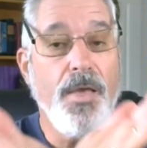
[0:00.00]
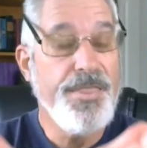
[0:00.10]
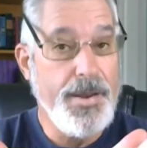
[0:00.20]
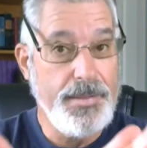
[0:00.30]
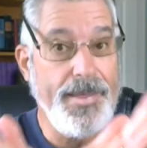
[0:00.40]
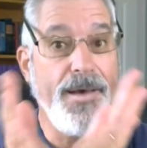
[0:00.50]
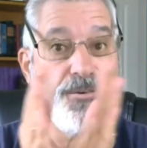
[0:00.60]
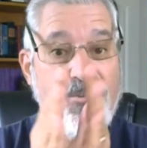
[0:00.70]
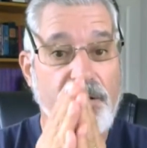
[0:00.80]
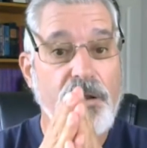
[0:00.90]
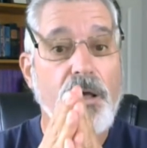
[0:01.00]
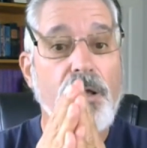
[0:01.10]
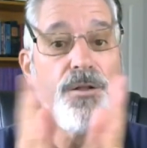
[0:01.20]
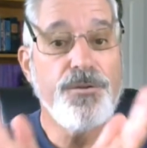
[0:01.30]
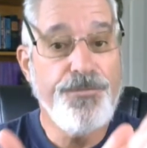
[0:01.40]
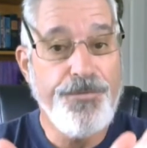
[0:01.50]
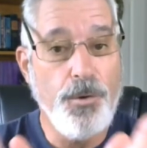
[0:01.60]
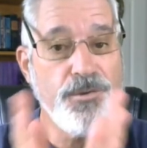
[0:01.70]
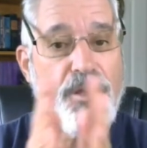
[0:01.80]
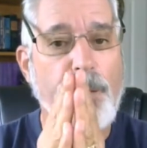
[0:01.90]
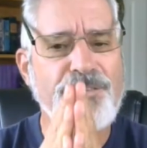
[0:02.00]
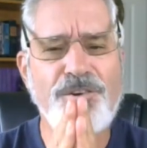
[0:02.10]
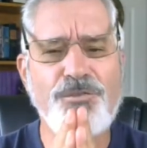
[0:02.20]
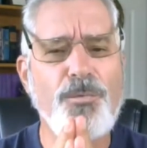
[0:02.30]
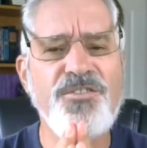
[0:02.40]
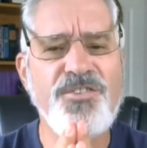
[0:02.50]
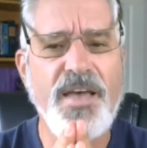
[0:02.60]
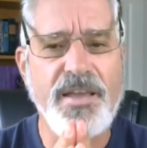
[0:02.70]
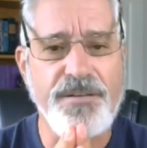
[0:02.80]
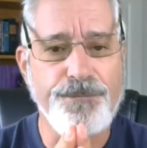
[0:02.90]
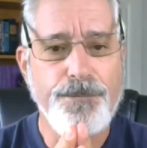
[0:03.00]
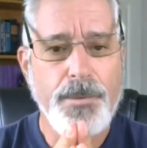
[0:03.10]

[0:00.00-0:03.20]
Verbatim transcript: that allows it to fold up in just one second